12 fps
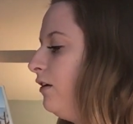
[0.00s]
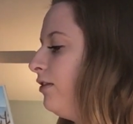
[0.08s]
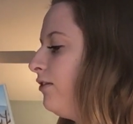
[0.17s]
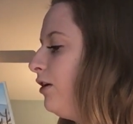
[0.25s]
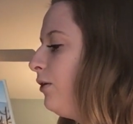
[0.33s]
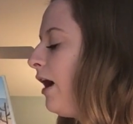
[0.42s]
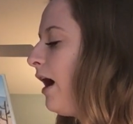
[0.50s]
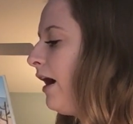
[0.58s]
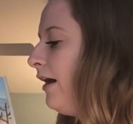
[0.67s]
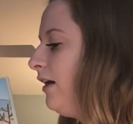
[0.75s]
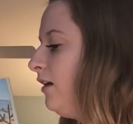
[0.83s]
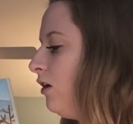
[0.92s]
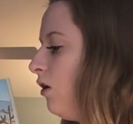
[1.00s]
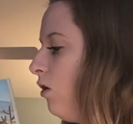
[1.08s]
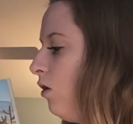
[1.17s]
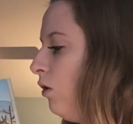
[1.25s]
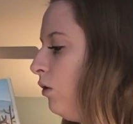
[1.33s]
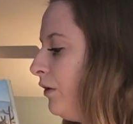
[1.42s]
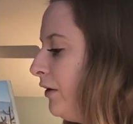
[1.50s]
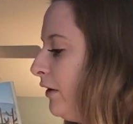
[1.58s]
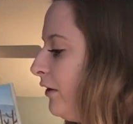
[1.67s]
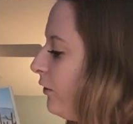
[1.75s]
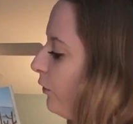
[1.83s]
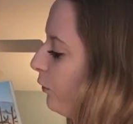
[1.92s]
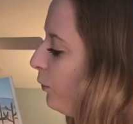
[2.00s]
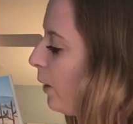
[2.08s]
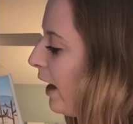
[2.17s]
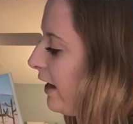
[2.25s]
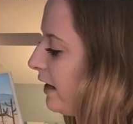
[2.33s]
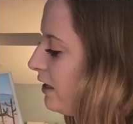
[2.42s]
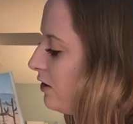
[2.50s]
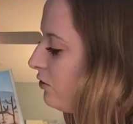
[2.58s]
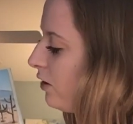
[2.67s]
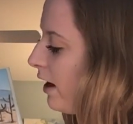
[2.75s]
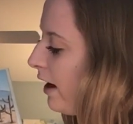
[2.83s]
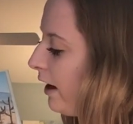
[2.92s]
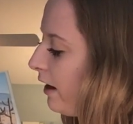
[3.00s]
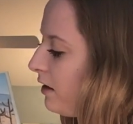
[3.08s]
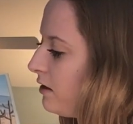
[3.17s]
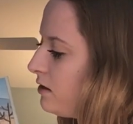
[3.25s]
Through hot and cold, wet and dry,